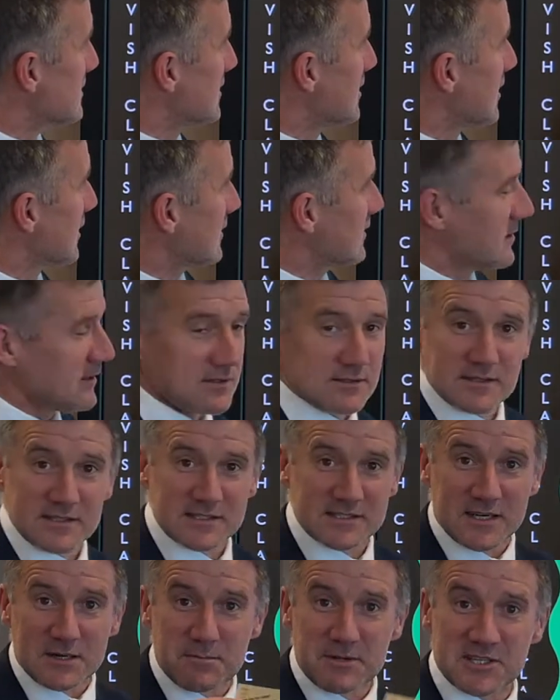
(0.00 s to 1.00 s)
Look. He's
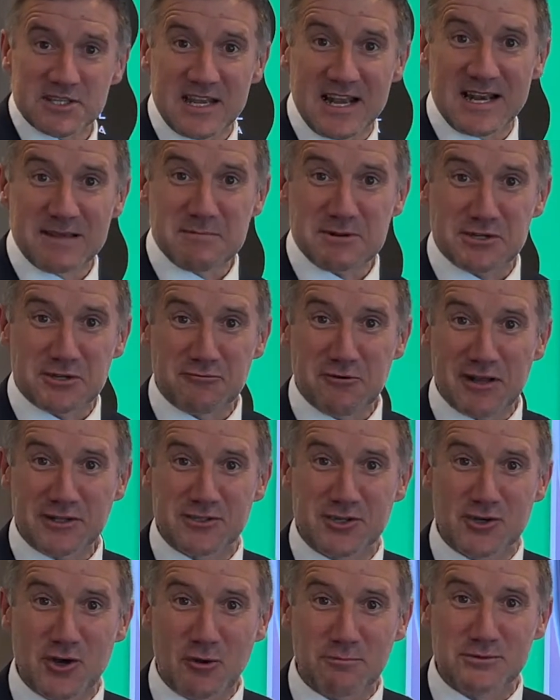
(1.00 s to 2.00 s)
going to be stealing Mr. Rudd's
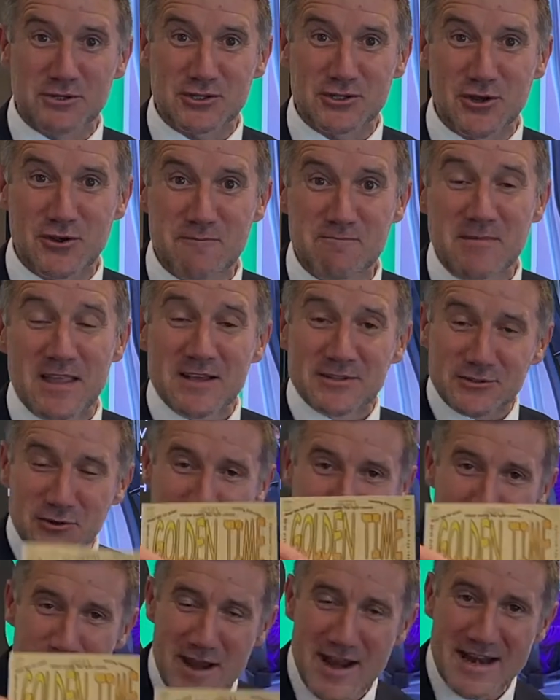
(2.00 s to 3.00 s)
job soon. So
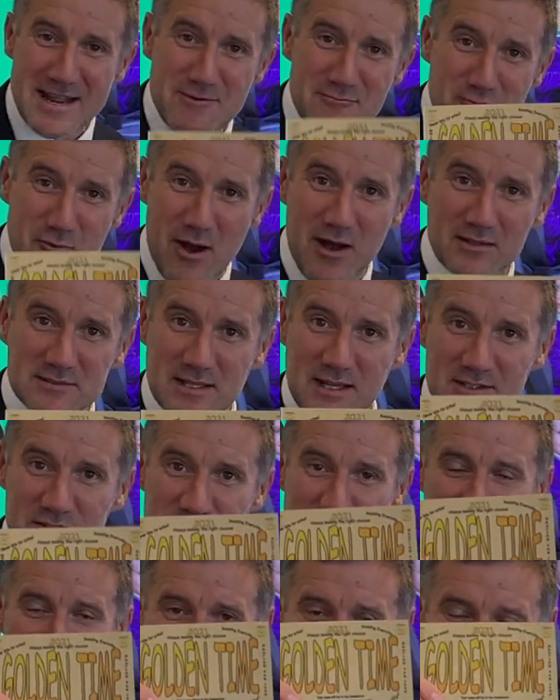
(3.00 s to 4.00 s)
really well done,
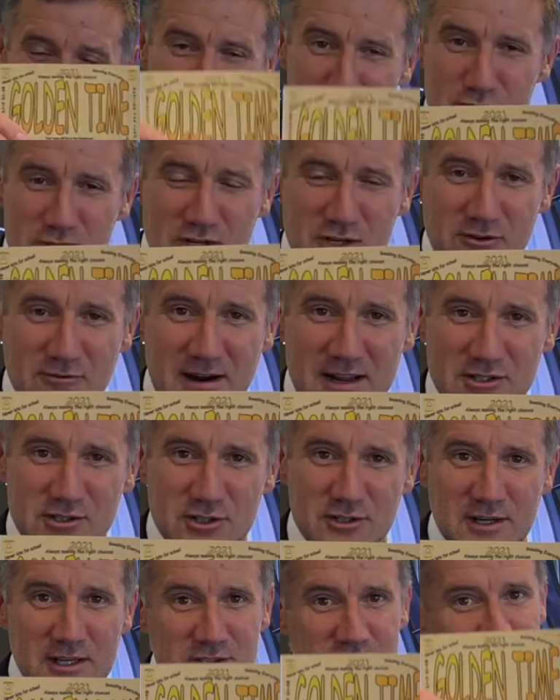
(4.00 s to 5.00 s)
Jack. Huge
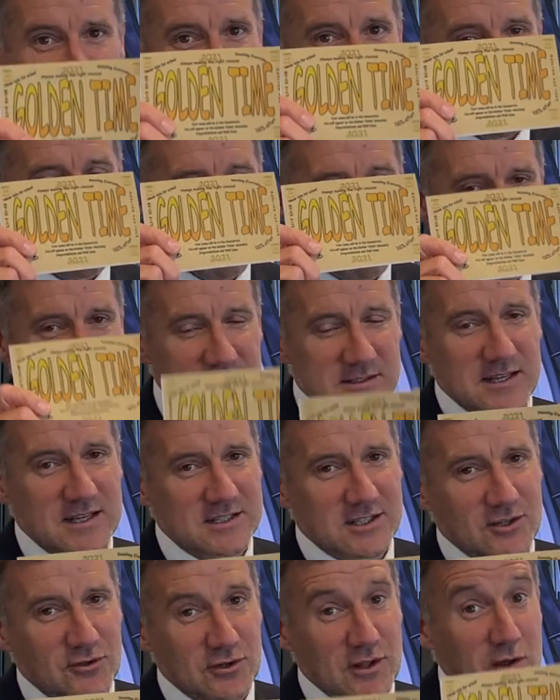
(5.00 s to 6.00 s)
congratulations.
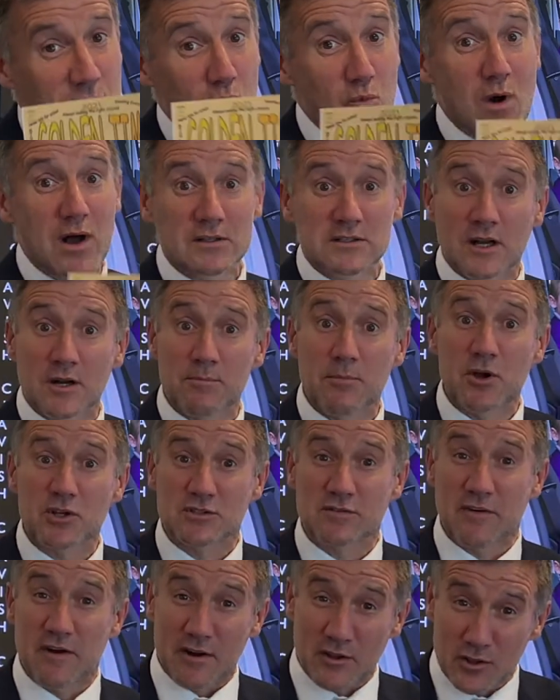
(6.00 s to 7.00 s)
Fantastic on it and well done
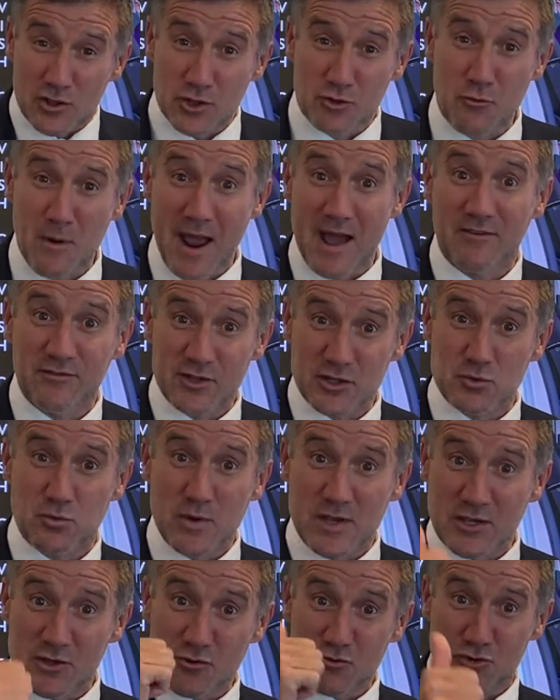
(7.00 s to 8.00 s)
persevering throughout this
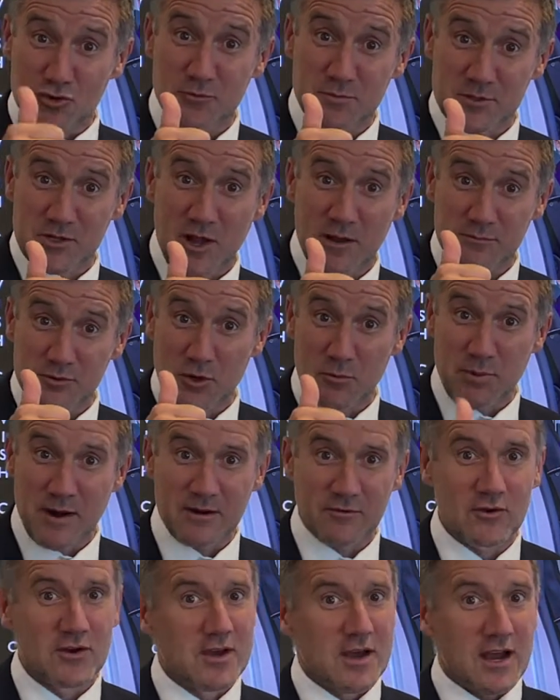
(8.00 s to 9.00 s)
week. You superstar. I'm so proud
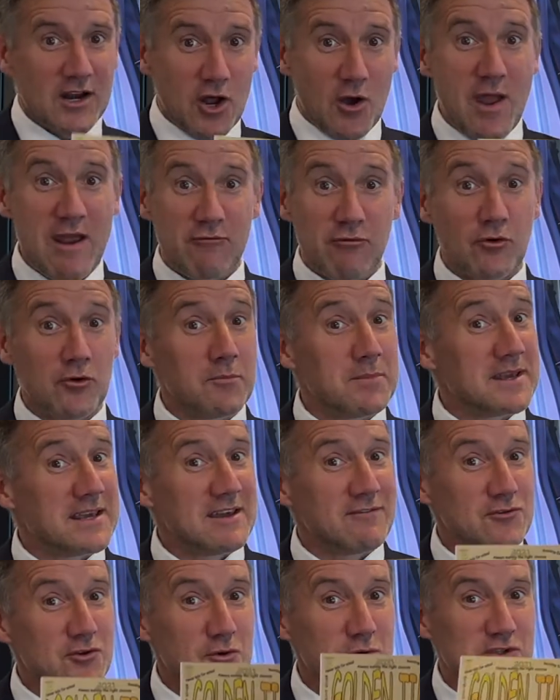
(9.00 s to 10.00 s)
of you. I know everyone will be
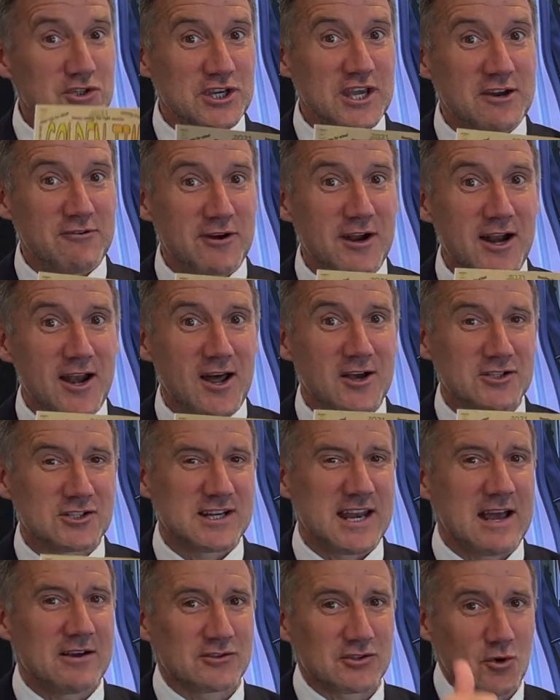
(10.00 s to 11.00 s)
giving you a cheering class
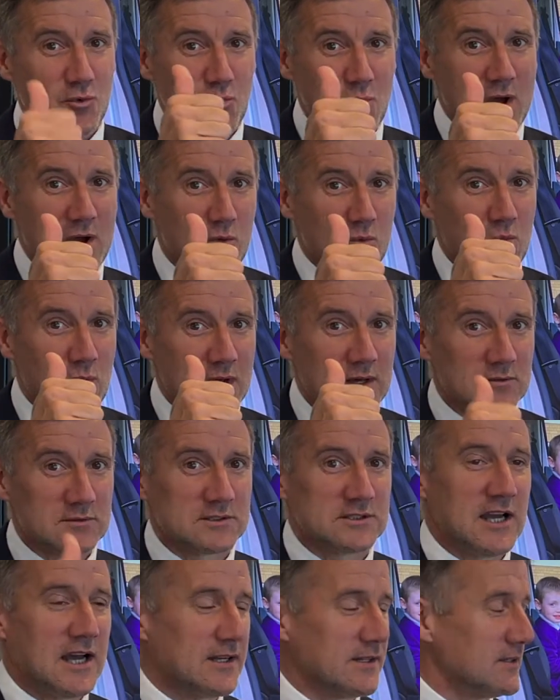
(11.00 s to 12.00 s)
now. So well
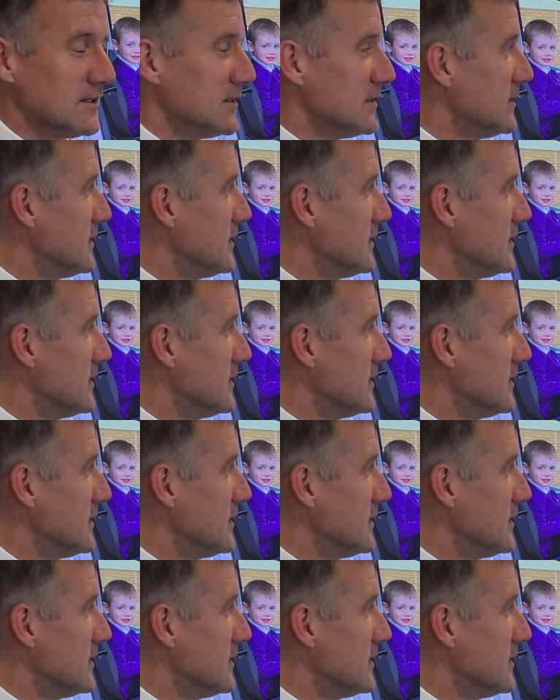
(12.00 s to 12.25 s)
done.